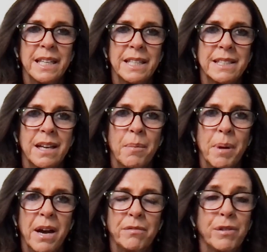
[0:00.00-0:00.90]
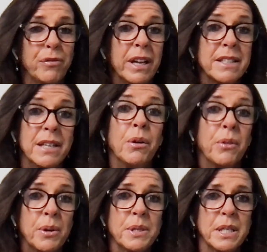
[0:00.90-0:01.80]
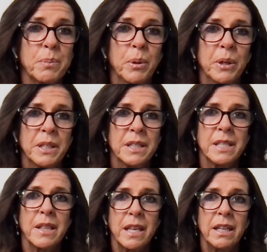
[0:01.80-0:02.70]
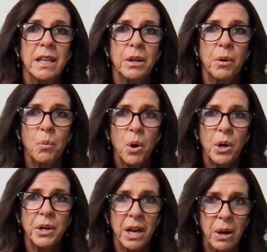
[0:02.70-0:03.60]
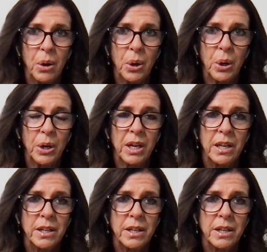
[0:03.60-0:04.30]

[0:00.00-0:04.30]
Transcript: It's about reflecting on those experiences and thinking, what can I learn?